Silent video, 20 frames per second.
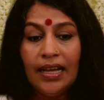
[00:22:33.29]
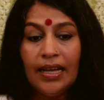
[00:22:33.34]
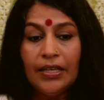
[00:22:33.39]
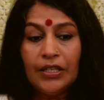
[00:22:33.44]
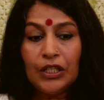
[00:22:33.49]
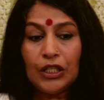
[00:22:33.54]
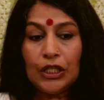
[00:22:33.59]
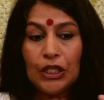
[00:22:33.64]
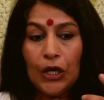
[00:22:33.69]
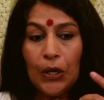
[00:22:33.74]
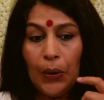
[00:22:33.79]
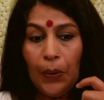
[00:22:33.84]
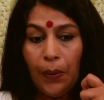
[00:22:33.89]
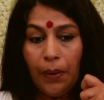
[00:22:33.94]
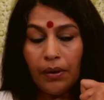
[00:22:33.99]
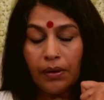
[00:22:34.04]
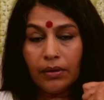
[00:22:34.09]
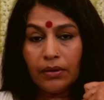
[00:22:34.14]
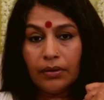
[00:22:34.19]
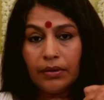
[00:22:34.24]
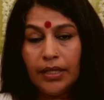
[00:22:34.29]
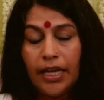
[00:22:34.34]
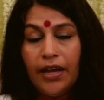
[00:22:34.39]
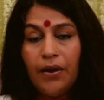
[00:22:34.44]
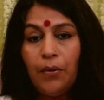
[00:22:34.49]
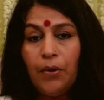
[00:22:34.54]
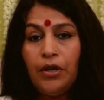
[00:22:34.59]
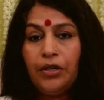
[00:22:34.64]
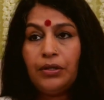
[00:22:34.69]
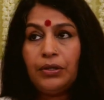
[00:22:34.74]
So there
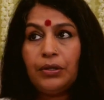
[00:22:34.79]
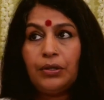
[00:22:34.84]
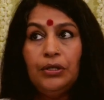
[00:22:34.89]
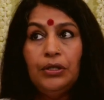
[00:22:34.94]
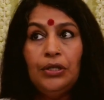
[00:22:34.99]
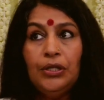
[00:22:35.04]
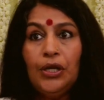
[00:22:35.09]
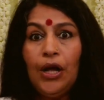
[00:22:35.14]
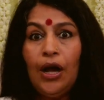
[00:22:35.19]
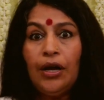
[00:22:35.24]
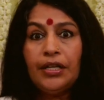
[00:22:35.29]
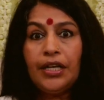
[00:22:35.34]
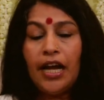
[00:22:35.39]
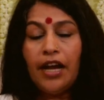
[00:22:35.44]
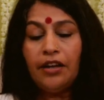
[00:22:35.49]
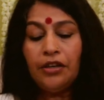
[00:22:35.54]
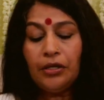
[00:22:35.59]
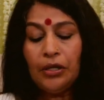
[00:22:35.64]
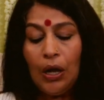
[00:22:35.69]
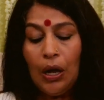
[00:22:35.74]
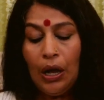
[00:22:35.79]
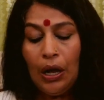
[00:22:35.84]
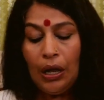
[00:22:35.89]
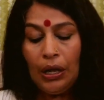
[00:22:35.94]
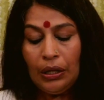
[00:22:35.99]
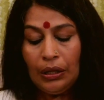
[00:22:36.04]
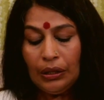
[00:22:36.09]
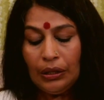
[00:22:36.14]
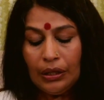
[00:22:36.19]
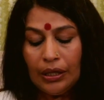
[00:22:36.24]
was not at
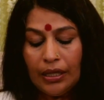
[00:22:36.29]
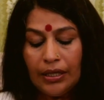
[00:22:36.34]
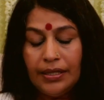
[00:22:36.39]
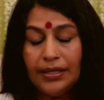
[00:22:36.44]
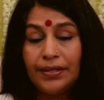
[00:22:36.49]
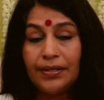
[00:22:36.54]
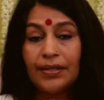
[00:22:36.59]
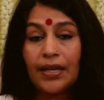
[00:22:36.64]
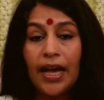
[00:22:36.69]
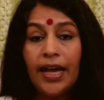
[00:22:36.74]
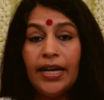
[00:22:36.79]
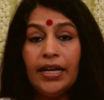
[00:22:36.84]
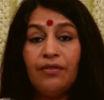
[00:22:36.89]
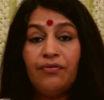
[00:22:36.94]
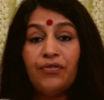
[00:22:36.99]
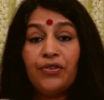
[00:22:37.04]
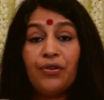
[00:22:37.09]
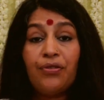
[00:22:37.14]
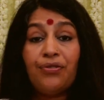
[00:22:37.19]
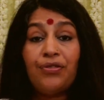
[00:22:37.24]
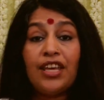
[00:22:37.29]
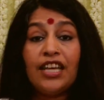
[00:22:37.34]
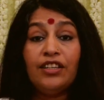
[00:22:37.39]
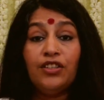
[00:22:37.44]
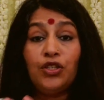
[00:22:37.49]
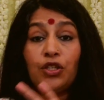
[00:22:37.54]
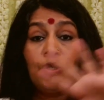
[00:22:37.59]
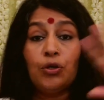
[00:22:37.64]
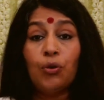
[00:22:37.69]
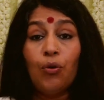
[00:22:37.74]
all a desire for
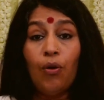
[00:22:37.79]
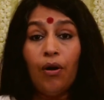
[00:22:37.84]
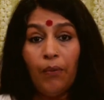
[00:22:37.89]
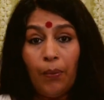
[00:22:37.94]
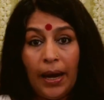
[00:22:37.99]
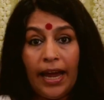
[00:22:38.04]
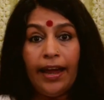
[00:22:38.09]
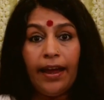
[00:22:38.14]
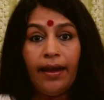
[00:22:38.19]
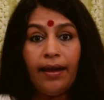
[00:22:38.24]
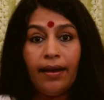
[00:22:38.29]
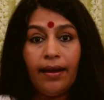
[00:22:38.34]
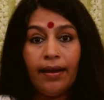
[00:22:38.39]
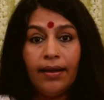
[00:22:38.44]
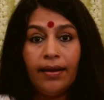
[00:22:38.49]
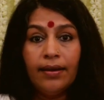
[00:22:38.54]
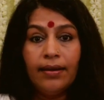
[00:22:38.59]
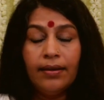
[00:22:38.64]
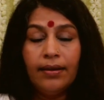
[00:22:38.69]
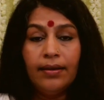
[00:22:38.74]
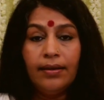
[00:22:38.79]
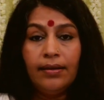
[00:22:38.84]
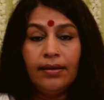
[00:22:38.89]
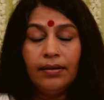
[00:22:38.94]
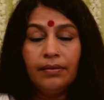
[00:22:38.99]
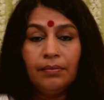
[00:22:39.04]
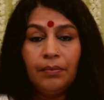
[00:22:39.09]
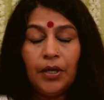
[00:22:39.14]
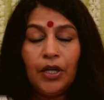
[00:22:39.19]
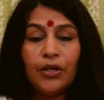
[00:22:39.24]
things to go away
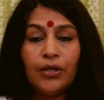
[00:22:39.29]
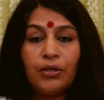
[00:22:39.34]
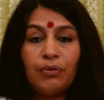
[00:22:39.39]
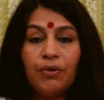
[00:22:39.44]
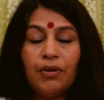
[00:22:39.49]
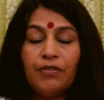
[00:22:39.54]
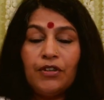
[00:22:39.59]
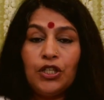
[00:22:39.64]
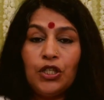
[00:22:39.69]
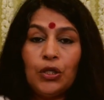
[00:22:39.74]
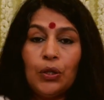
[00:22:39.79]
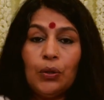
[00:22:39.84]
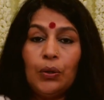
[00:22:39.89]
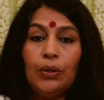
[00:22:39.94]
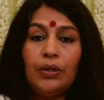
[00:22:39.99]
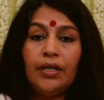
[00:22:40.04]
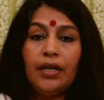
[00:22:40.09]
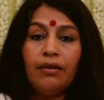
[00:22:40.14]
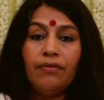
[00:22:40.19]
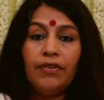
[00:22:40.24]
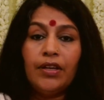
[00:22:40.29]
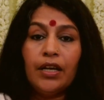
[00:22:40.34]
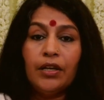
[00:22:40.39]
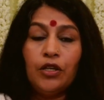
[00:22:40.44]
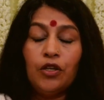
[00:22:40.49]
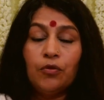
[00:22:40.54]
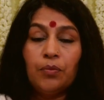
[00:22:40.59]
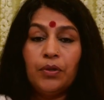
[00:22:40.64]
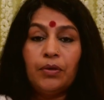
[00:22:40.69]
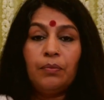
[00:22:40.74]
because we were told that we are
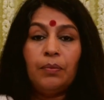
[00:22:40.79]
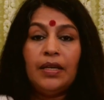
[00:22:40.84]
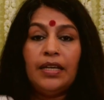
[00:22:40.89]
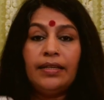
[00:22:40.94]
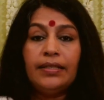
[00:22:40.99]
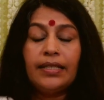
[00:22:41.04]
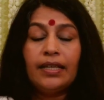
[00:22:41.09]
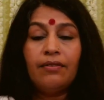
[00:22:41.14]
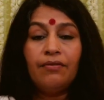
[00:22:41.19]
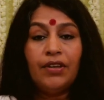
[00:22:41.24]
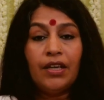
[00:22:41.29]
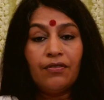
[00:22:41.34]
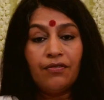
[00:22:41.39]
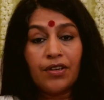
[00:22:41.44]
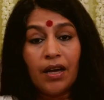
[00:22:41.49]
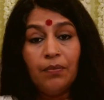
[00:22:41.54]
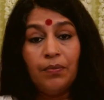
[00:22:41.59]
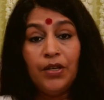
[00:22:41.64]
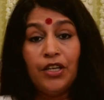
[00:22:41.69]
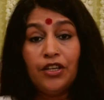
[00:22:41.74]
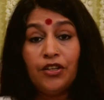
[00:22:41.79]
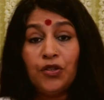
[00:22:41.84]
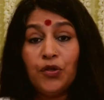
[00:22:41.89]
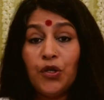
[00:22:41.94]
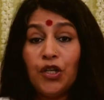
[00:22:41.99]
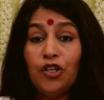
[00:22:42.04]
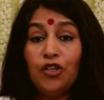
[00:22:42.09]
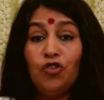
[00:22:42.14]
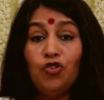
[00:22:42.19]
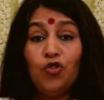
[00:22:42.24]
human beings and we have come here
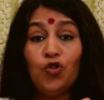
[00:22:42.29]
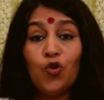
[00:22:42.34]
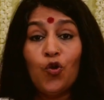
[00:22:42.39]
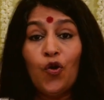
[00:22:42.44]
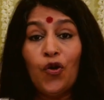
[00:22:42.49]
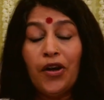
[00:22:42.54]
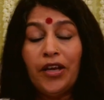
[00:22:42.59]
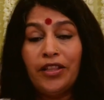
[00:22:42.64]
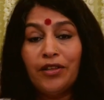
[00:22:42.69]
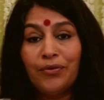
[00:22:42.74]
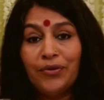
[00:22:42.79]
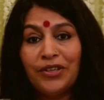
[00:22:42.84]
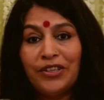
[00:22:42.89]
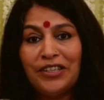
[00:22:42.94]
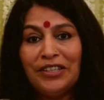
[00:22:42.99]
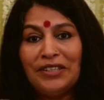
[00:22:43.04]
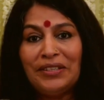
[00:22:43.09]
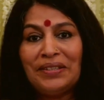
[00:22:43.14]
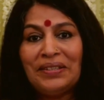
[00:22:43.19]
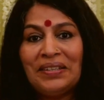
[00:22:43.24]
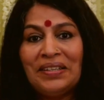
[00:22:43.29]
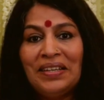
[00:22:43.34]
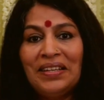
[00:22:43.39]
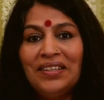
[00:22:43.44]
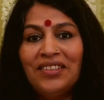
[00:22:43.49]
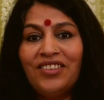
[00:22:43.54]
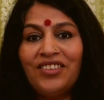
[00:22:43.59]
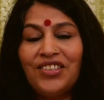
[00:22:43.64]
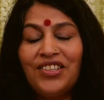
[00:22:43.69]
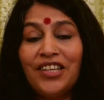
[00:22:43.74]
to enjoy the world,
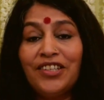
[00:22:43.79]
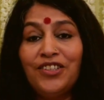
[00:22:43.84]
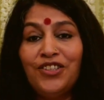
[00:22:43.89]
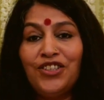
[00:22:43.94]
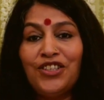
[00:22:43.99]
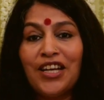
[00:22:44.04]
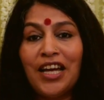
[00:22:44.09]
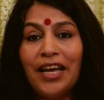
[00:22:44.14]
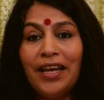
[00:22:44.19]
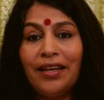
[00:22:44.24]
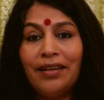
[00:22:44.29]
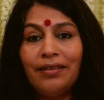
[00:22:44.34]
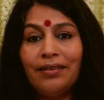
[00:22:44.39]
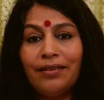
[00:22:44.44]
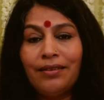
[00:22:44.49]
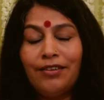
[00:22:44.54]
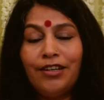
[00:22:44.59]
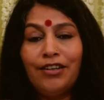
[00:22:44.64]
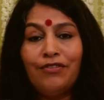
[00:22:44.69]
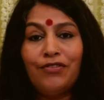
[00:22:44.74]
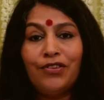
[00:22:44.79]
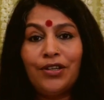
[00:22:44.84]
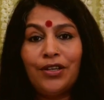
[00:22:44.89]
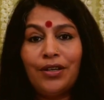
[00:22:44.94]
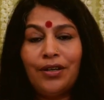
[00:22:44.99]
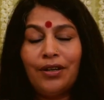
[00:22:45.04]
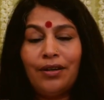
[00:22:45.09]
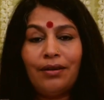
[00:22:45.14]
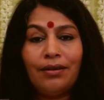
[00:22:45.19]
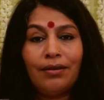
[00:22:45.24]
the sunshine, the
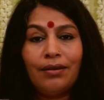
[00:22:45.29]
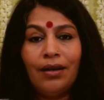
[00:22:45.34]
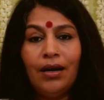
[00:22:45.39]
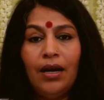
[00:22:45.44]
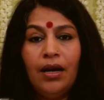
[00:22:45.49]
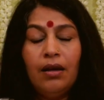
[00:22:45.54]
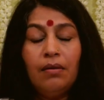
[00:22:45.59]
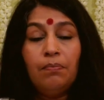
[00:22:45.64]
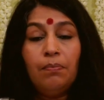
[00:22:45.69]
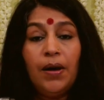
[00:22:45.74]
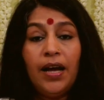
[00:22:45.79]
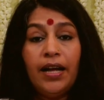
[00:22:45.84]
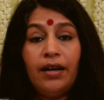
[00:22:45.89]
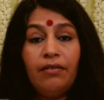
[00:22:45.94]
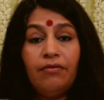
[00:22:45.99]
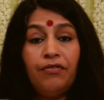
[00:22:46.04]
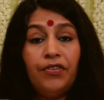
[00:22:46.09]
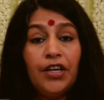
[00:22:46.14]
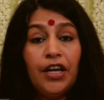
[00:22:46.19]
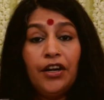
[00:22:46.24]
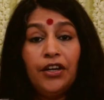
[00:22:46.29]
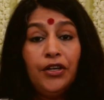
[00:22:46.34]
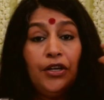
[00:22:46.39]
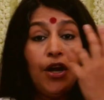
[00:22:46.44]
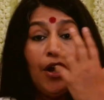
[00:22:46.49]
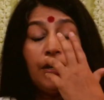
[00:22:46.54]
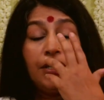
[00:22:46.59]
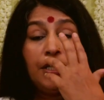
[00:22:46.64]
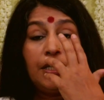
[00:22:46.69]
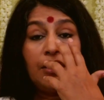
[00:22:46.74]
river, but we are
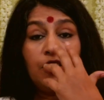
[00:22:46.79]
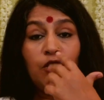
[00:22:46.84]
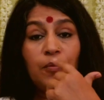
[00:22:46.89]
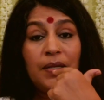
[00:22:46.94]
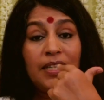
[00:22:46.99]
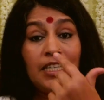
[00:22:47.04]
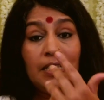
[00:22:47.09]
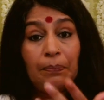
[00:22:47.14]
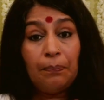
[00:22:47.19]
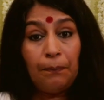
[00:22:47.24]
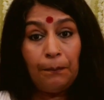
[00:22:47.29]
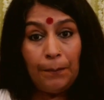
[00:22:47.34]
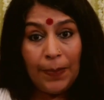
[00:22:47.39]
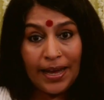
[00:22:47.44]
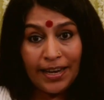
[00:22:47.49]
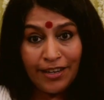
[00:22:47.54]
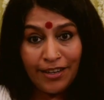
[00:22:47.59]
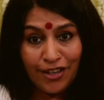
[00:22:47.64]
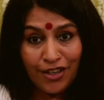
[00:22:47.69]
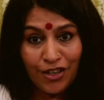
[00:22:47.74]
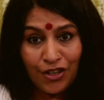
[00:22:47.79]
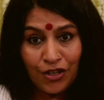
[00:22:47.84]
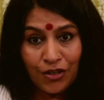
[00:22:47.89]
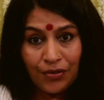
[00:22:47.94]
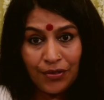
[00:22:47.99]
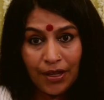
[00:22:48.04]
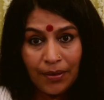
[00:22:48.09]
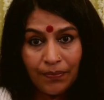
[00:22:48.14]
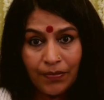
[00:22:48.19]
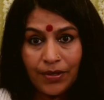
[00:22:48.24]
not here to be dependent
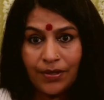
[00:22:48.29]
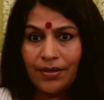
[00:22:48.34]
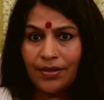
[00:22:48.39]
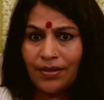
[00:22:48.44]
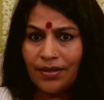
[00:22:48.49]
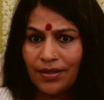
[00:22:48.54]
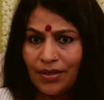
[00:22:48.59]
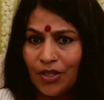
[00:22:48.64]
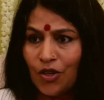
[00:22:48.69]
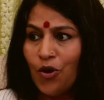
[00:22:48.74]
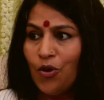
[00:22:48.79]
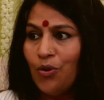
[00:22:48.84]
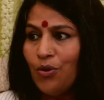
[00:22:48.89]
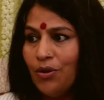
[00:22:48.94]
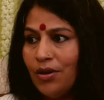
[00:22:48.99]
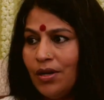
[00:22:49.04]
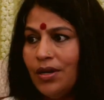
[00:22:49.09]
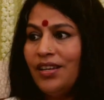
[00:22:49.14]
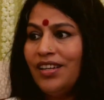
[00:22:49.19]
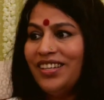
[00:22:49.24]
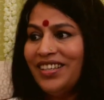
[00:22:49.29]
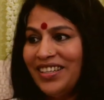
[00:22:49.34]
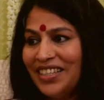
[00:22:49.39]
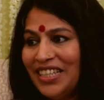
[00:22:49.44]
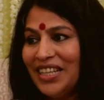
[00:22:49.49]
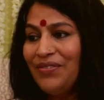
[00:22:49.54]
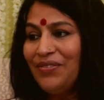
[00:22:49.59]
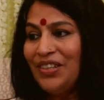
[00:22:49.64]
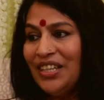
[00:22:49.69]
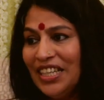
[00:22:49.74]
on them. This is so
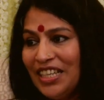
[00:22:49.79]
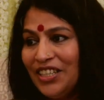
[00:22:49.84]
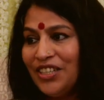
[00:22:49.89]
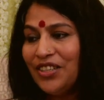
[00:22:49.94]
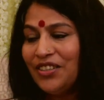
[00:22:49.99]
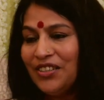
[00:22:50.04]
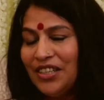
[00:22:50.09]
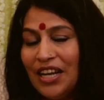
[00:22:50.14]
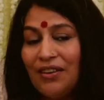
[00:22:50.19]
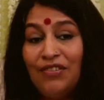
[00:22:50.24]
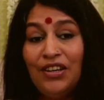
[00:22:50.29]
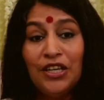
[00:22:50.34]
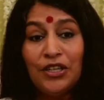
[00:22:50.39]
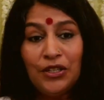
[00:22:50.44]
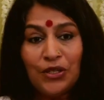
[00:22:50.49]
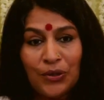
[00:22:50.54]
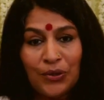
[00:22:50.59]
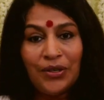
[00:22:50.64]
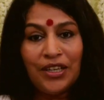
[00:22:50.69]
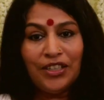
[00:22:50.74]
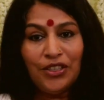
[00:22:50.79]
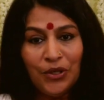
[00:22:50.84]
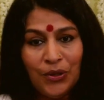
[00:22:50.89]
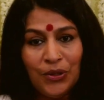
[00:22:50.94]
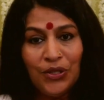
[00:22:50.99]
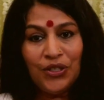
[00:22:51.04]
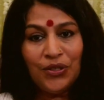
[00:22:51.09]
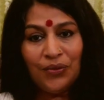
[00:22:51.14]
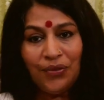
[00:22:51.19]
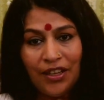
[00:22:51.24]
revelatory,
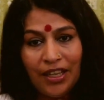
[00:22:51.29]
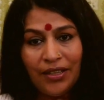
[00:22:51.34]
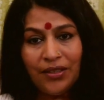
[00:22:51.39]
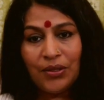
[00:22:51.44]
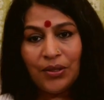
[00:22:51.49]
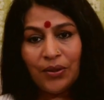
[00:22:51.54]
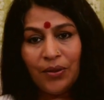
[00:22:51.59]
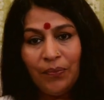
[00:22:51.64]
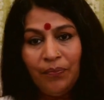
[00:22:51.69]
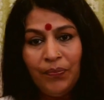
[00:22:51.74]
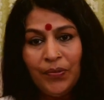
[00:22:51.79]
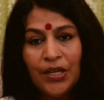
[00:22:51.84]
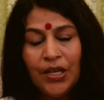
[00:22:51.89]
don't you think so?